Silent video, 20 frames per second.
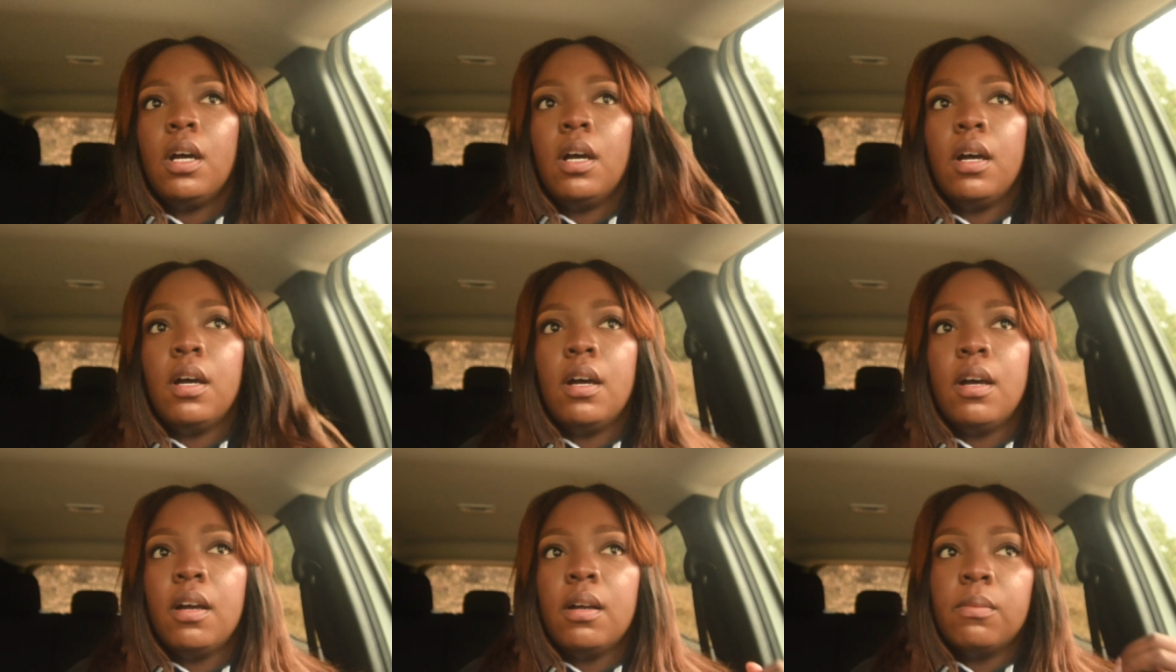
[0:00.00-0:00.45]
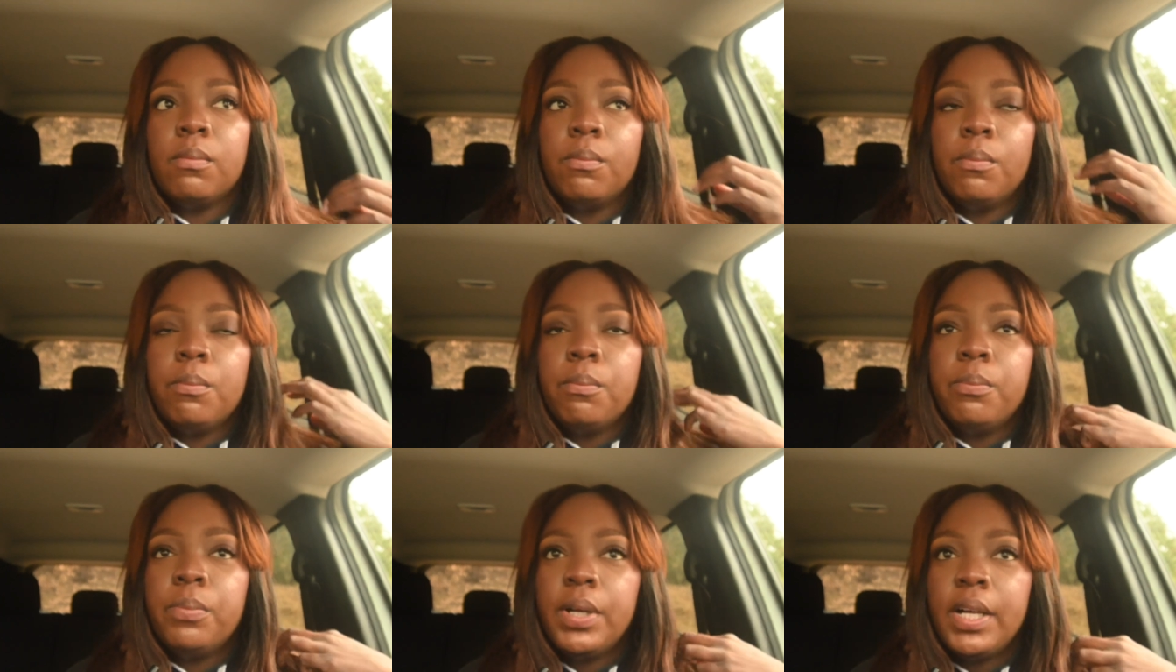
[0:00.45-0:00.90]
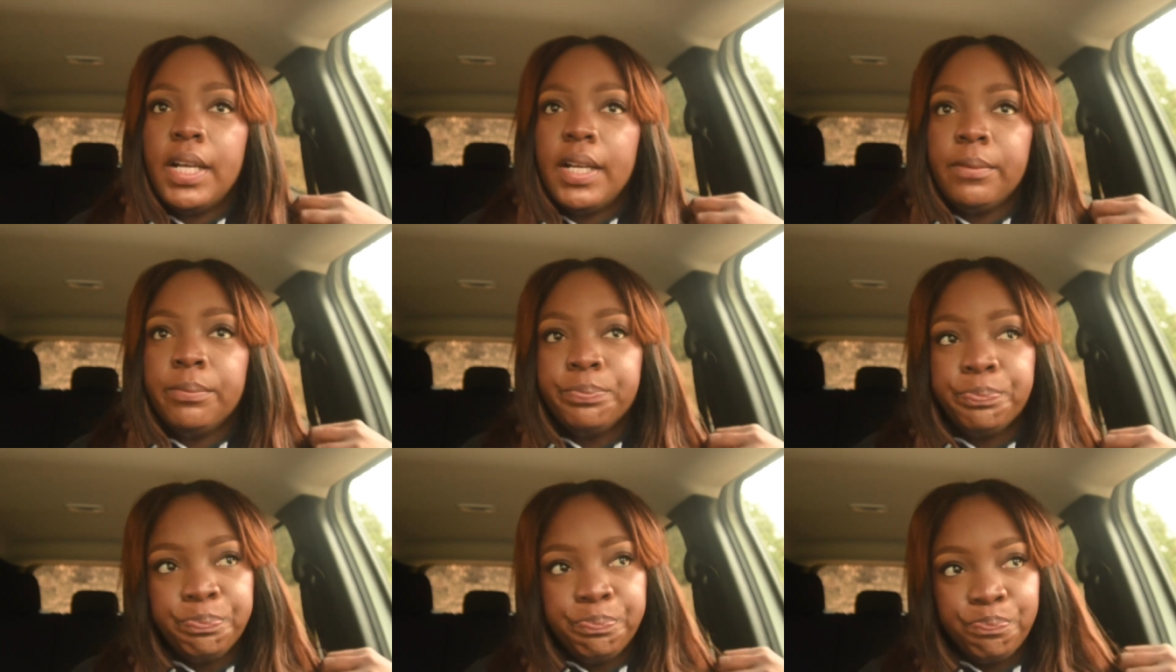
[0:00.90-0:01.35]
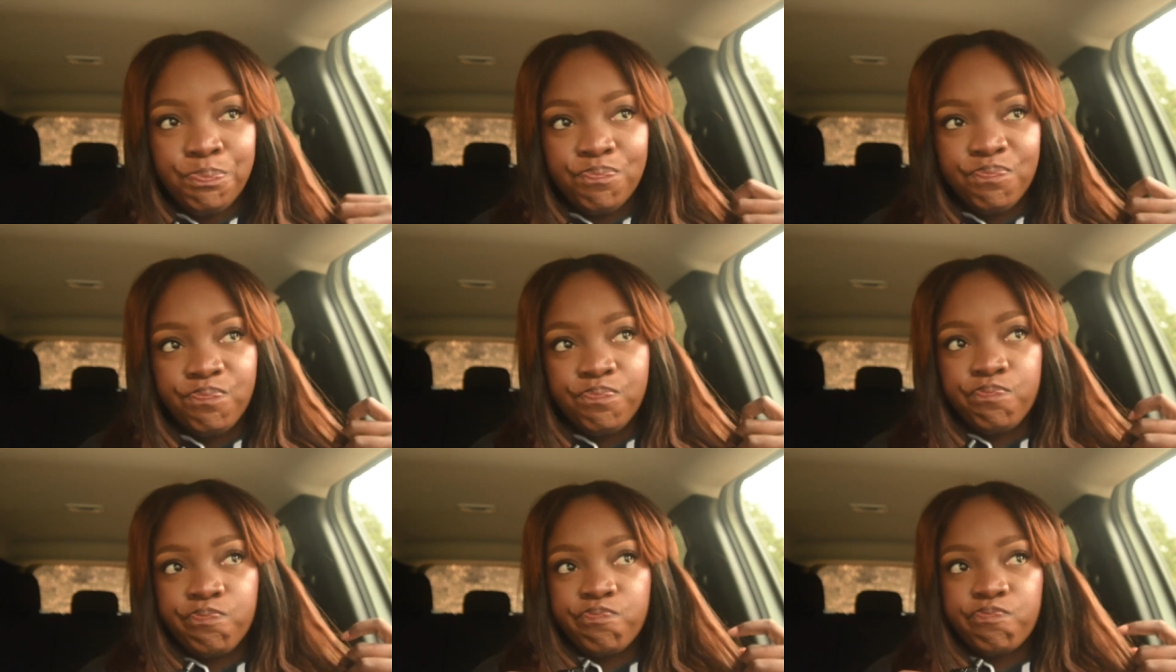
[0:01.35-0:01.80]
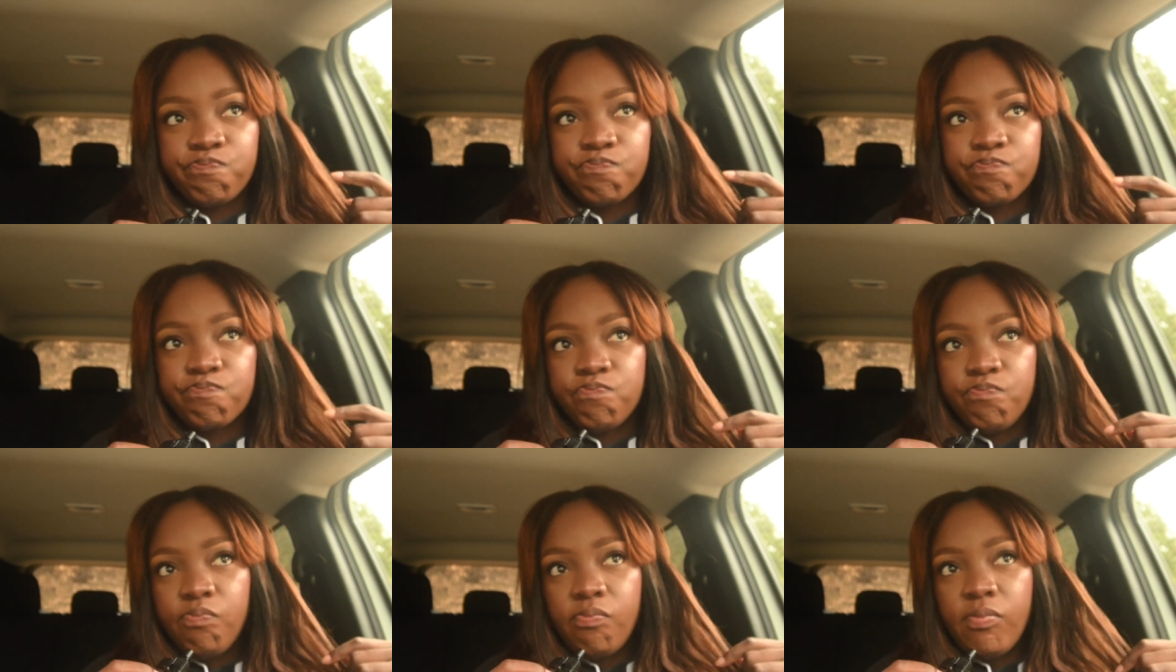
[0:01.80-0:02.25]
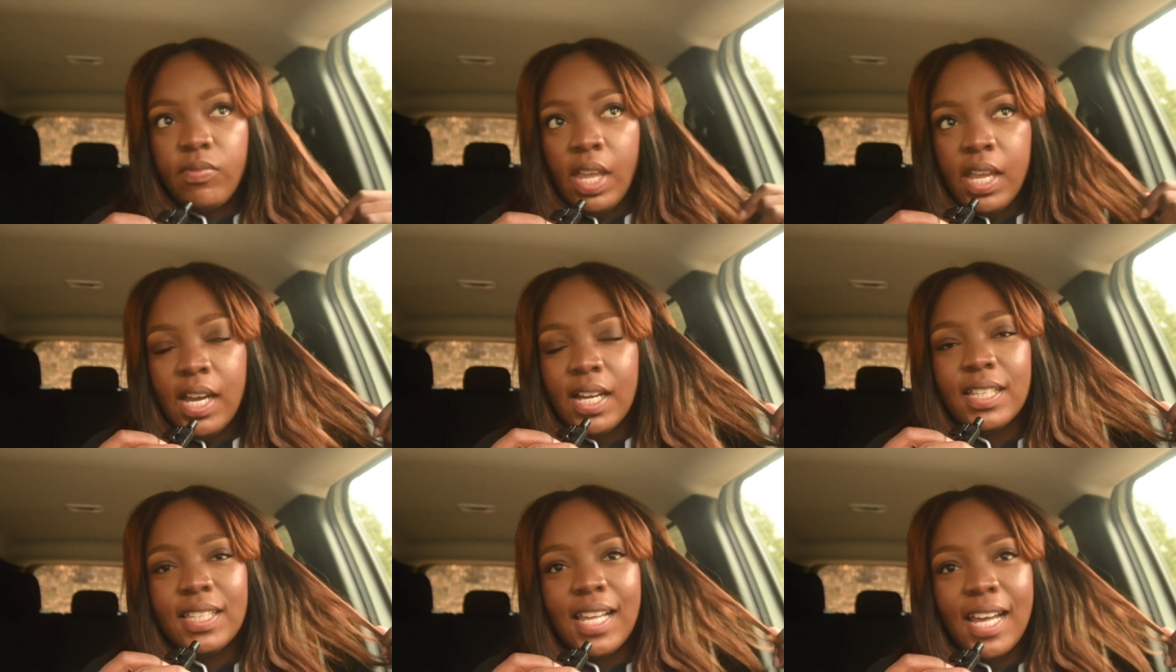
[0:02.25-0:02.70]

Um, but a